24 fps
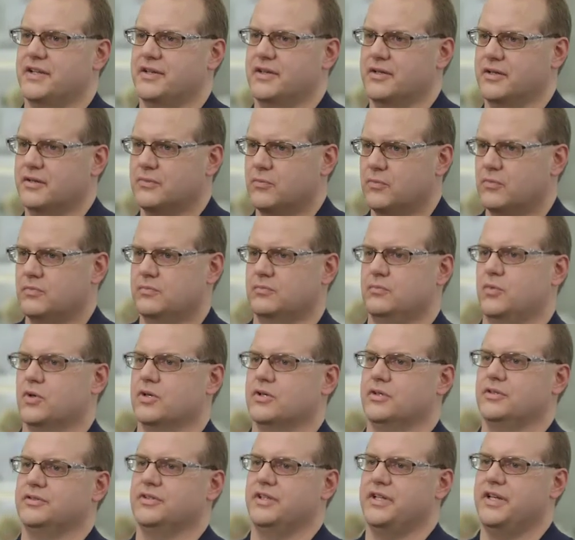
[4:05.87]
at a
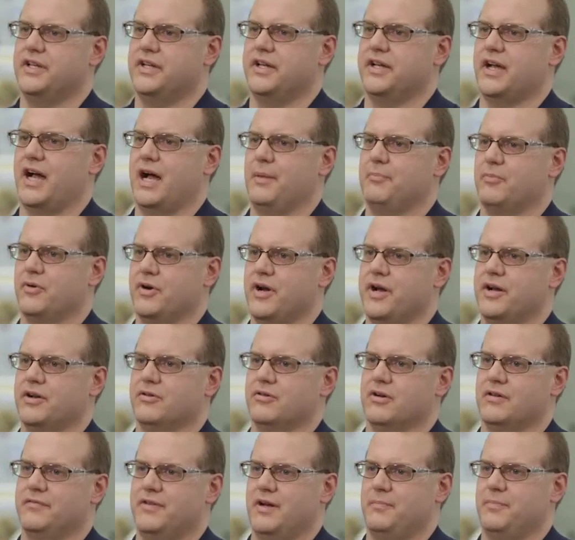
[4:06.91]
world-leading
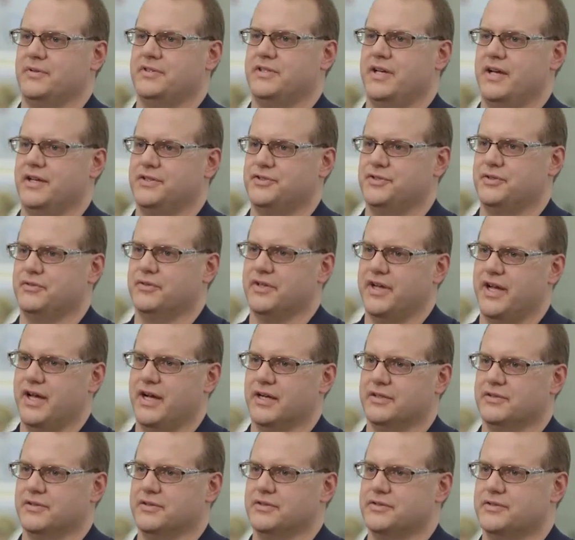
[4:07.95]
operator of epitaxial
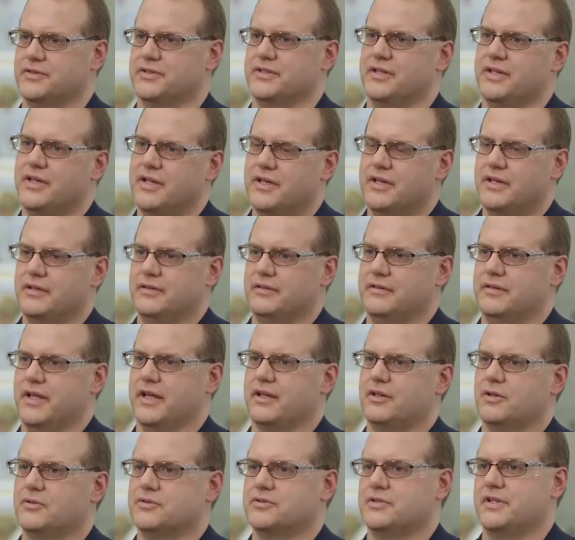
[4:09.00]
reactors.
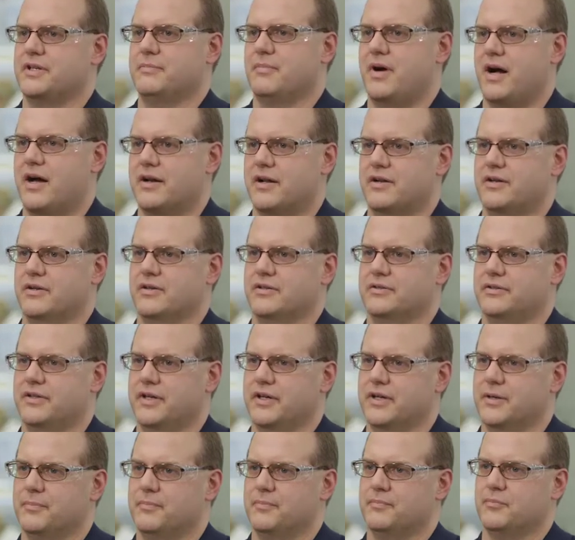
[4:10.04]
They closely monitored
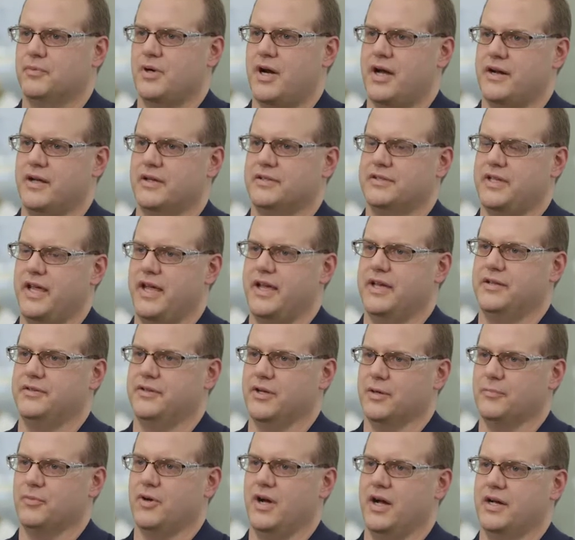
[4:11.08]
their product
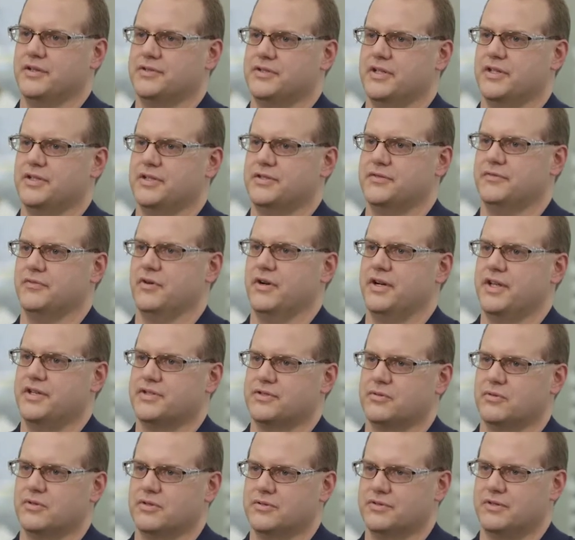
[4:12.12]
and their process for any
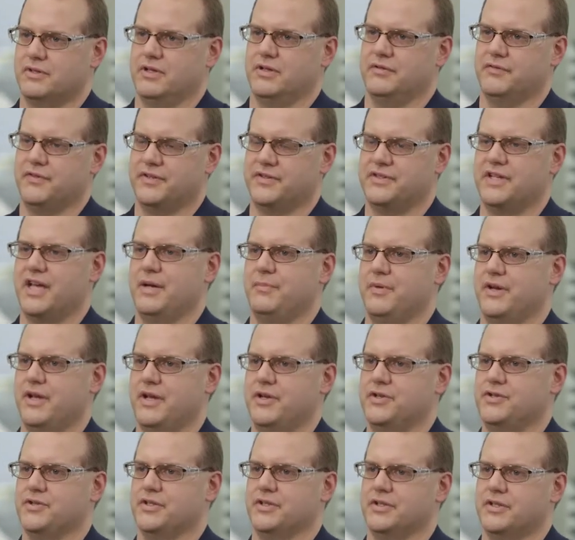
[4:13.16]
sort of
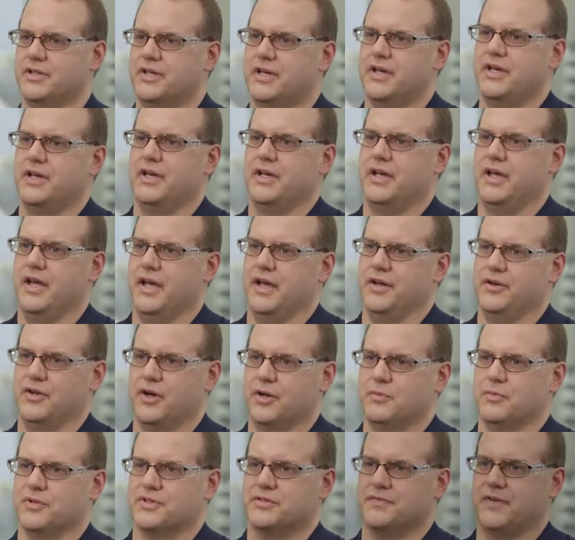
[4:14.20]
contamination, and
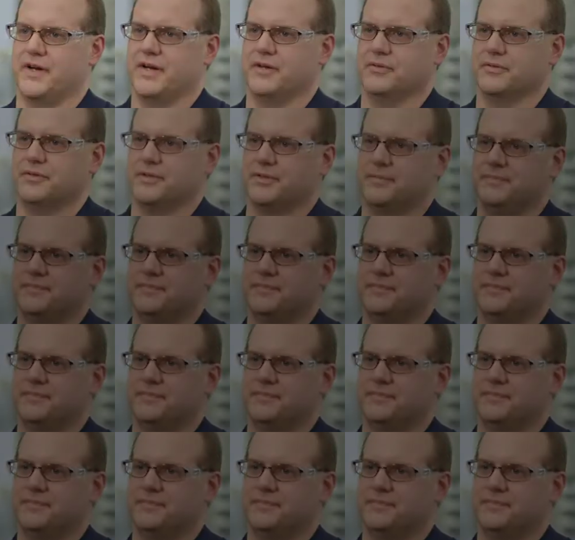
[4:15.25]
none was found.